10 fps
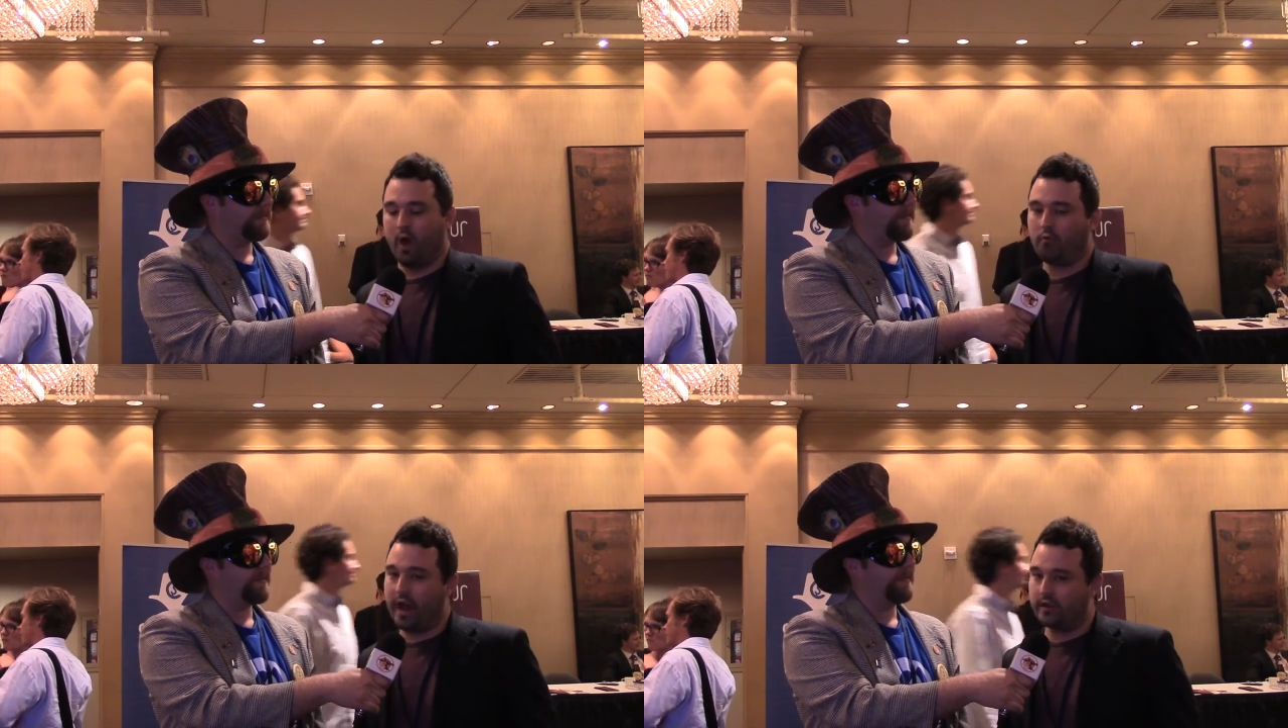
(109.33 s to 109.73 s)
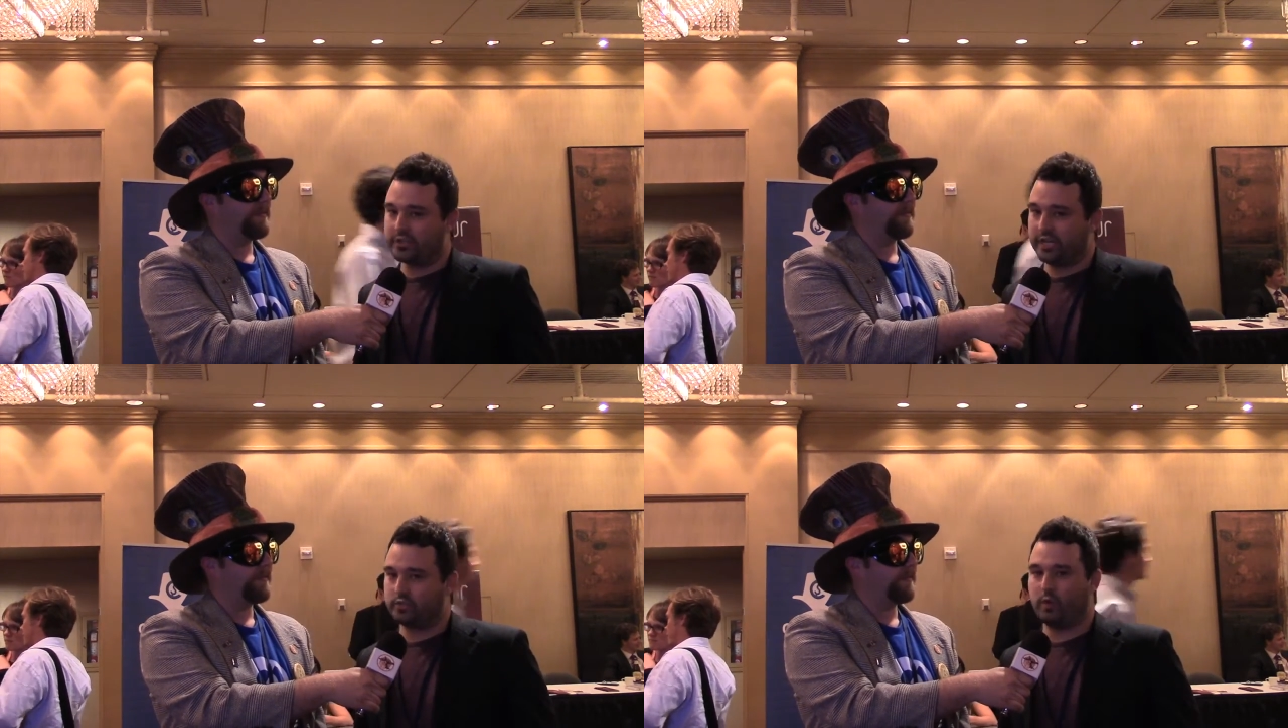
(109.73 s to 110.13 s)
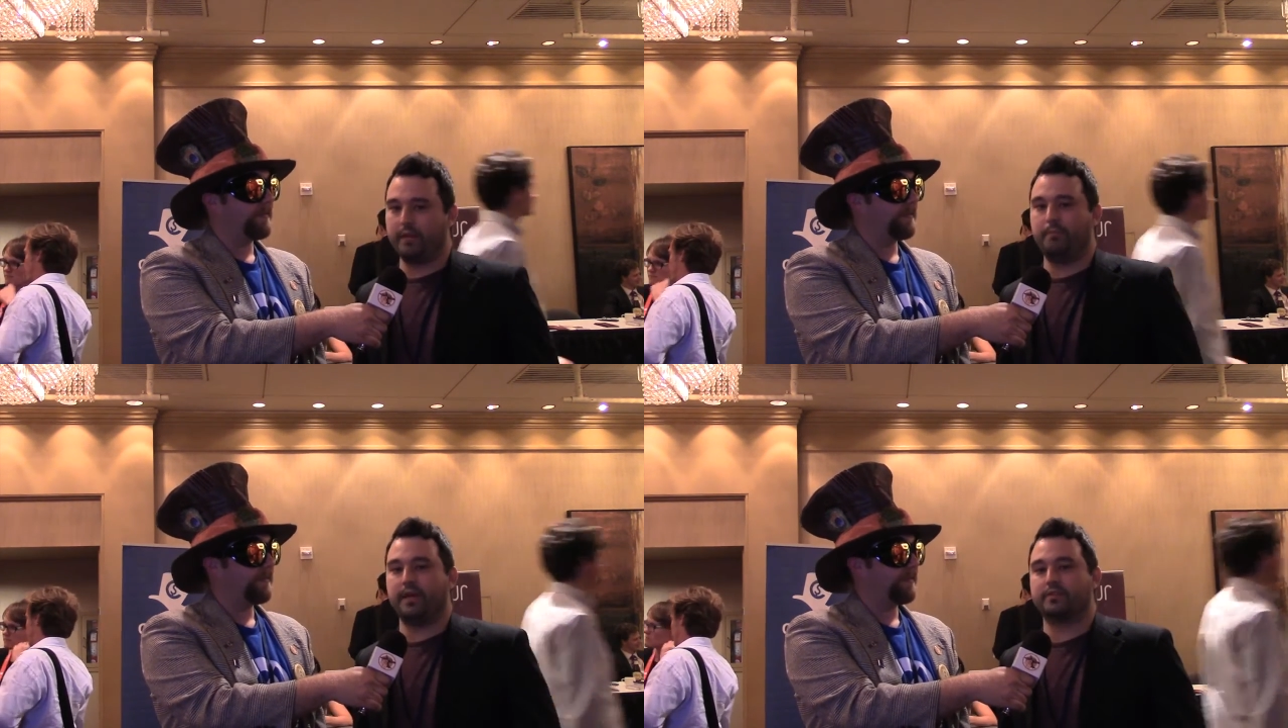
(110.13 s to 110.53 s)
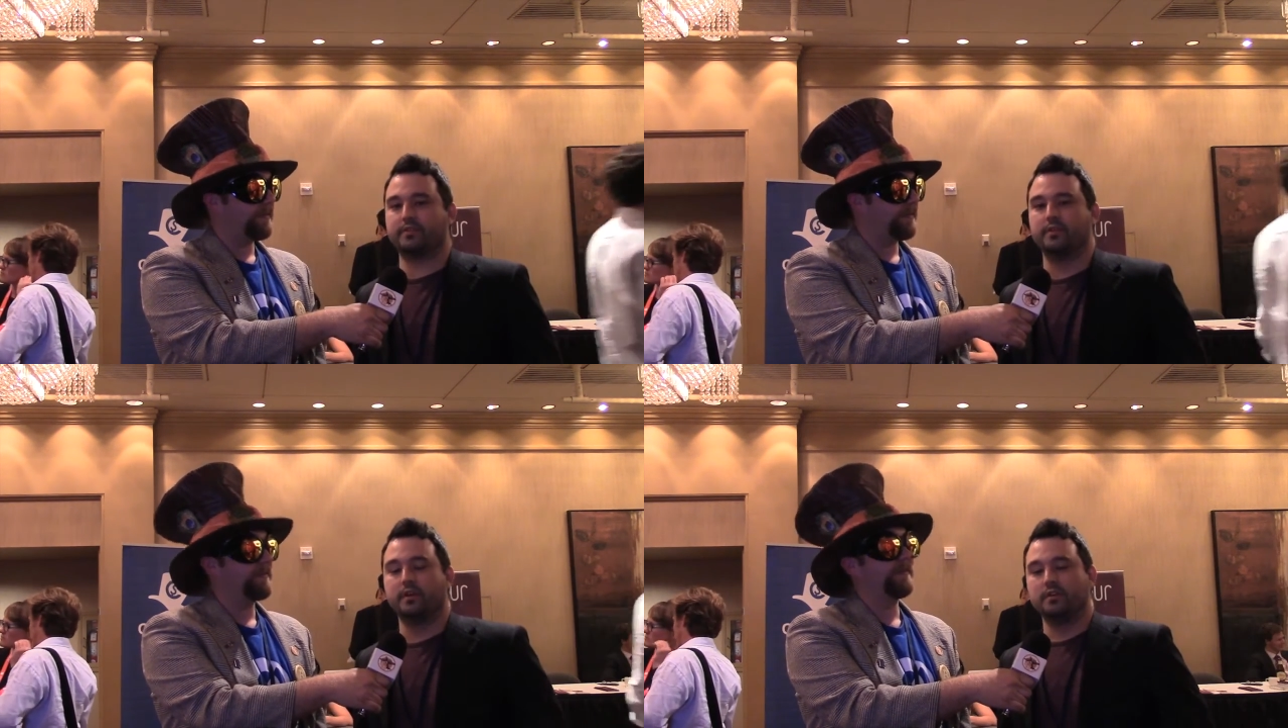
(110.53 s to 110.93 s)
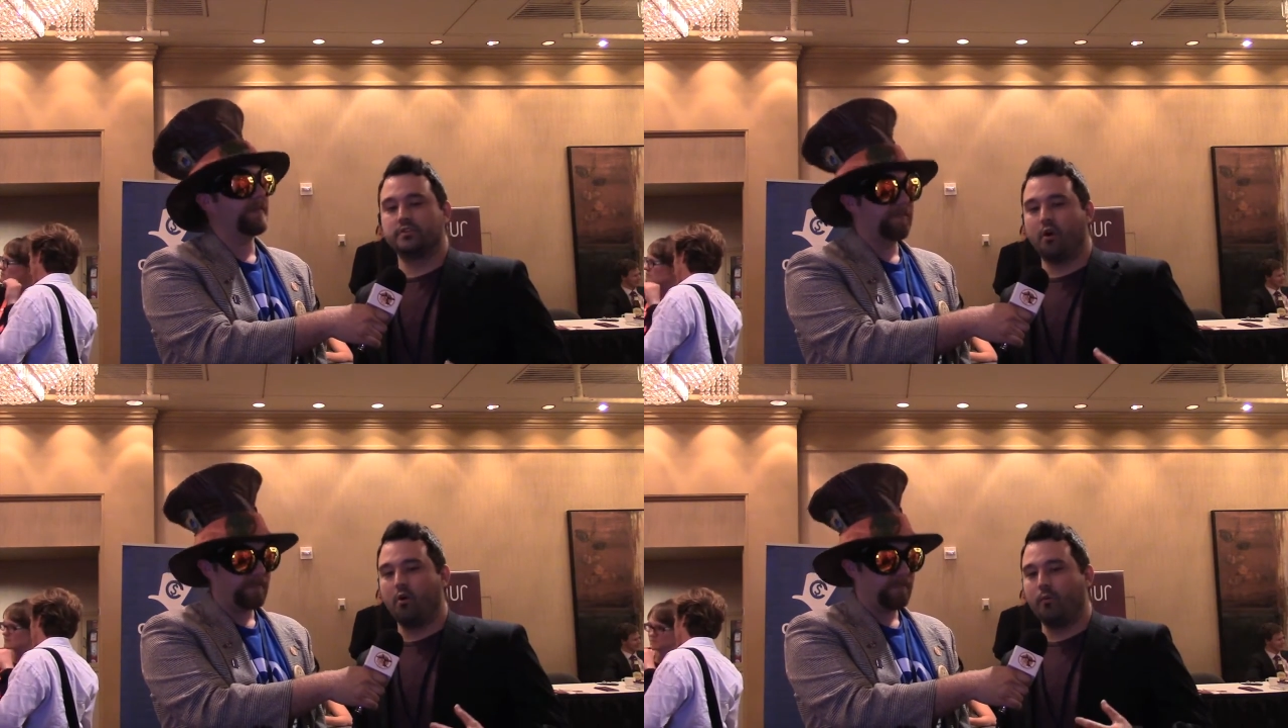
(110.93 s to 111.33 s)
our writers get 20 bits.
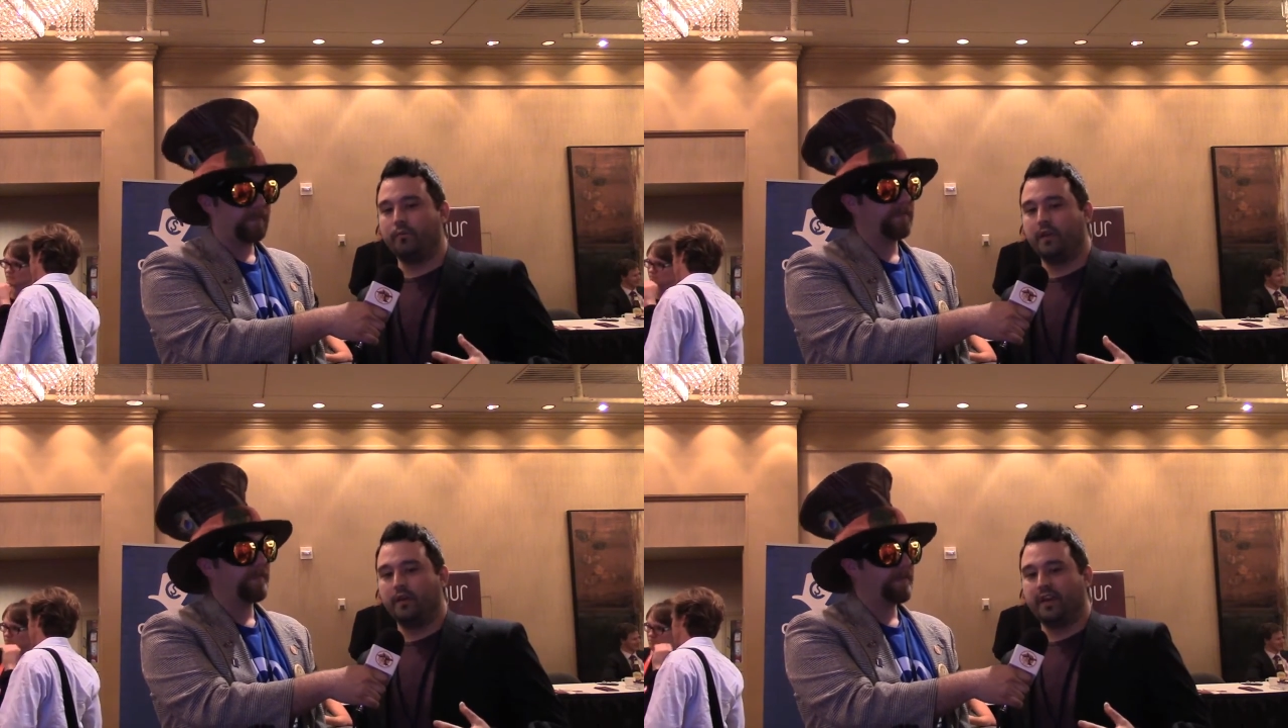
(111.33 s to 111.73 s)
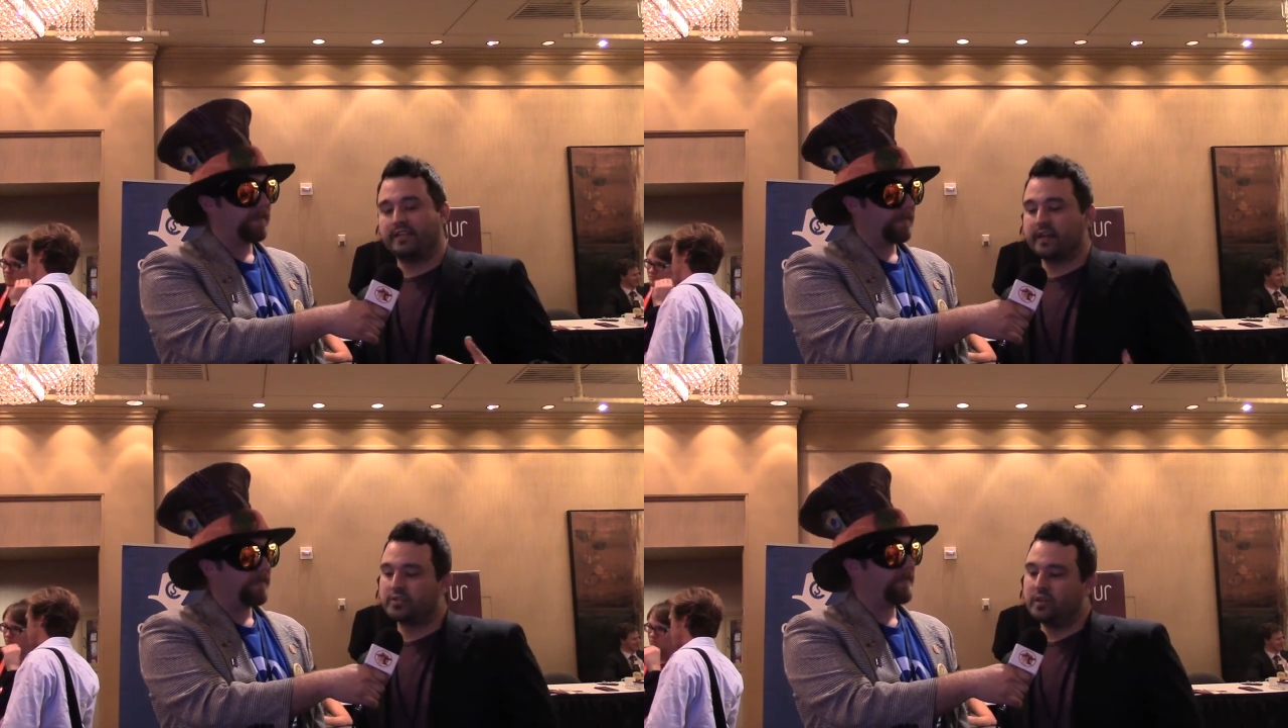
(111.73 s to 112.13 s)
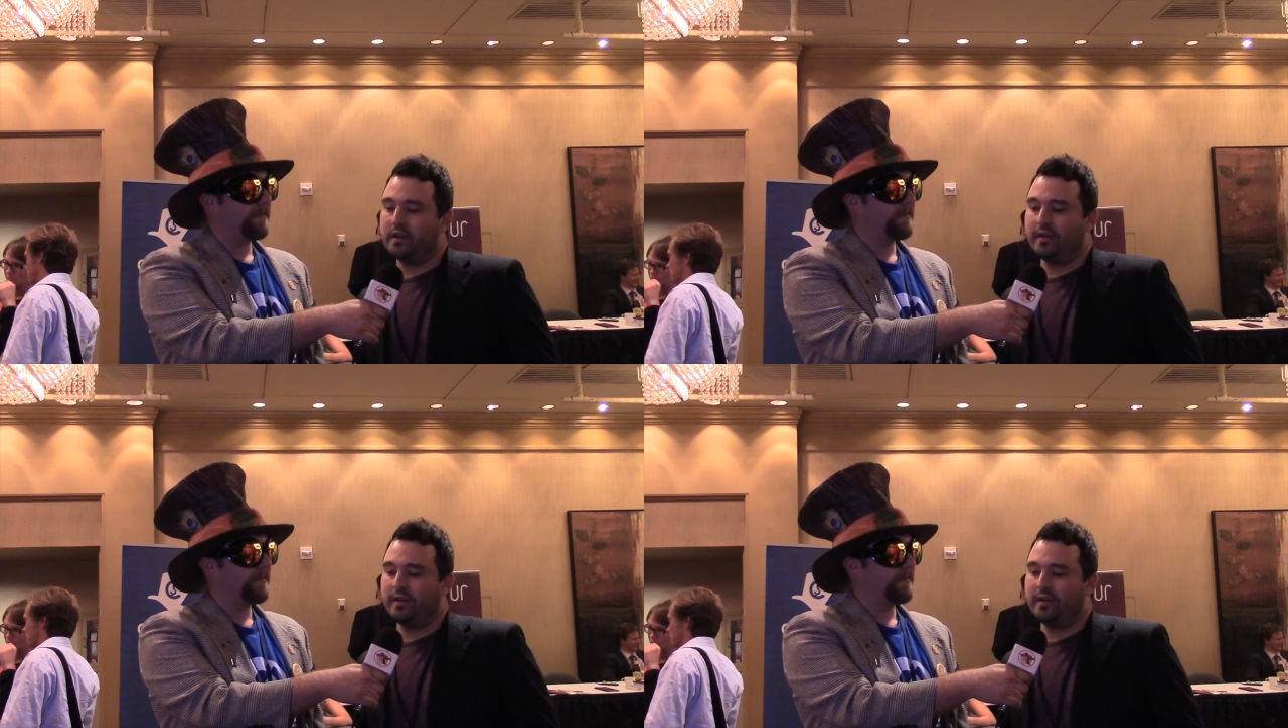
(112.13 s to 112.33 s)
So that's actually